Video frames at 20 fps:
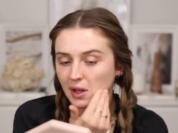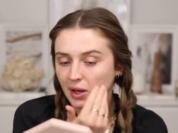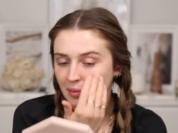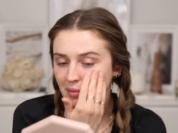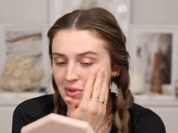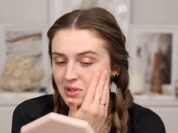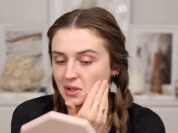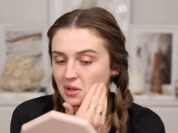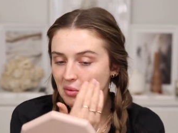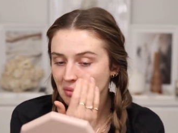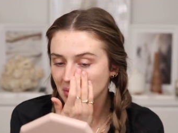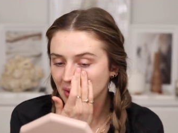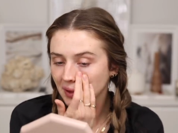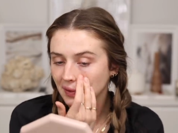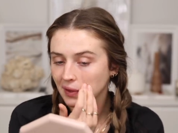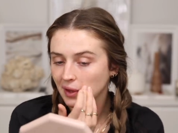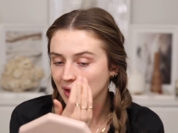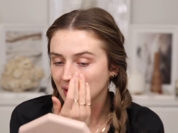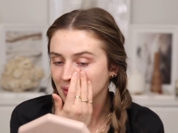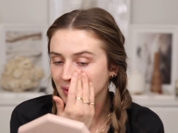And I'm just gonna
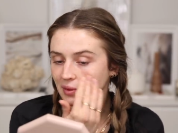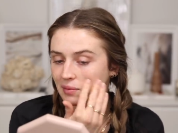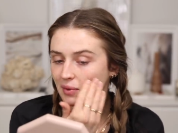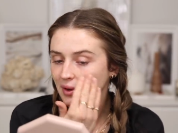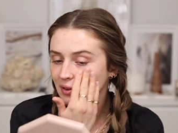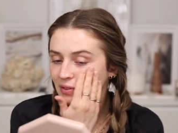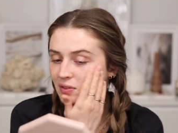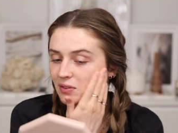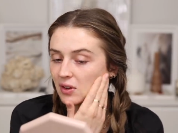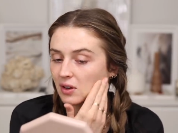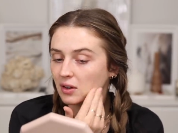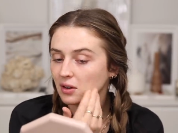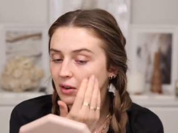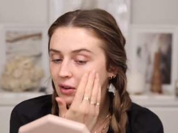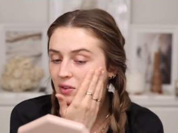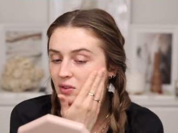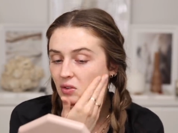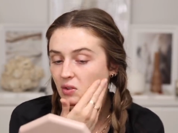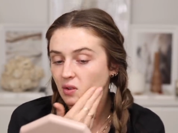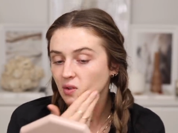blend that in with my
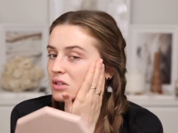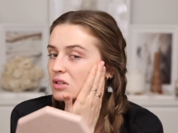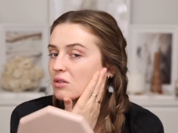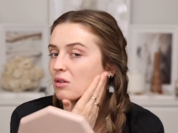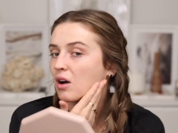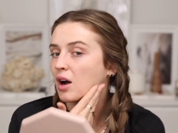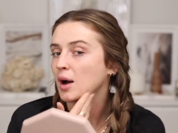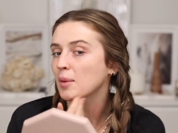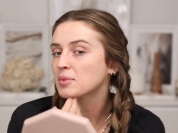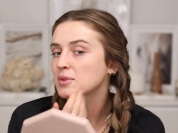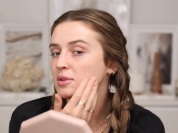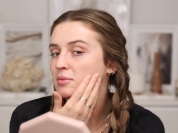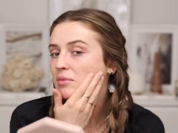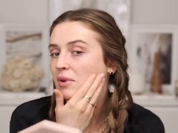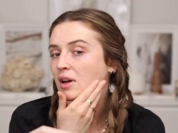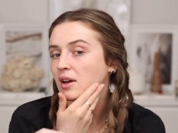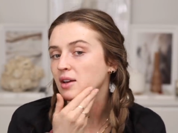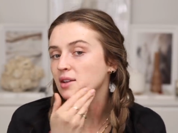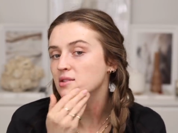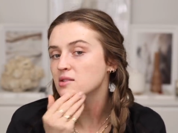fingers to
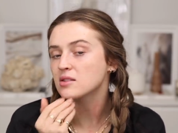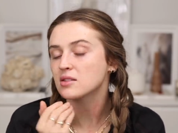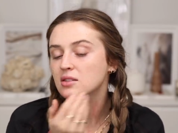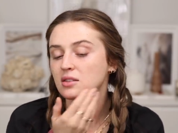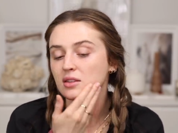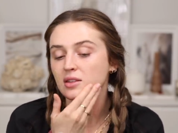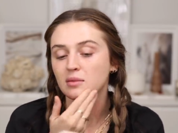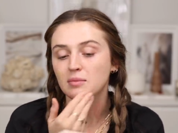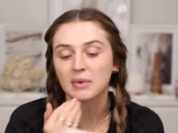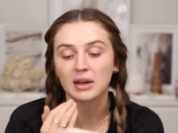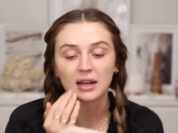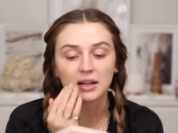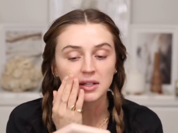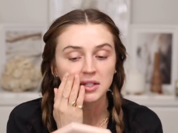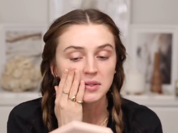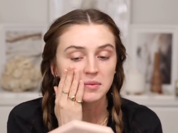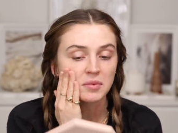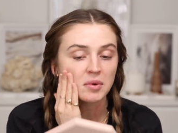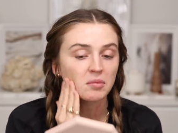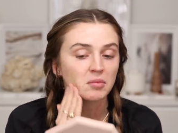optimize the
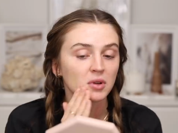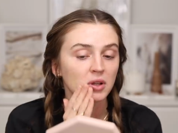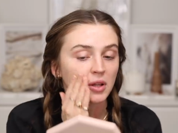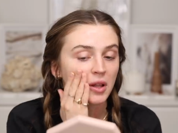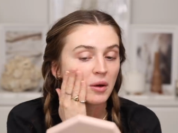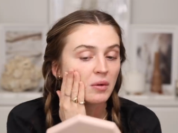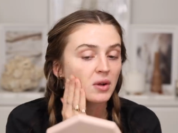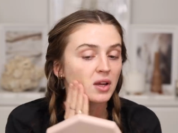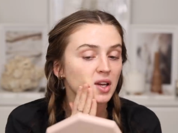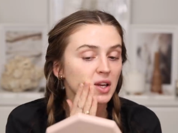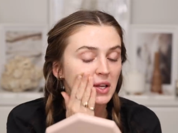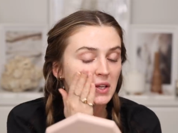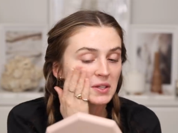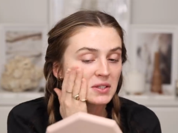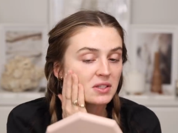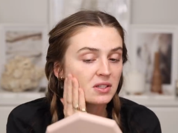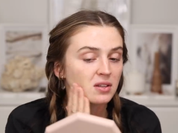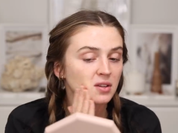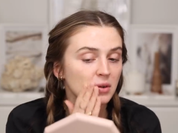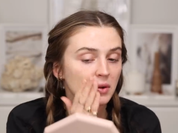maximum
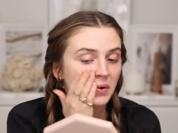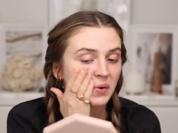glowiness.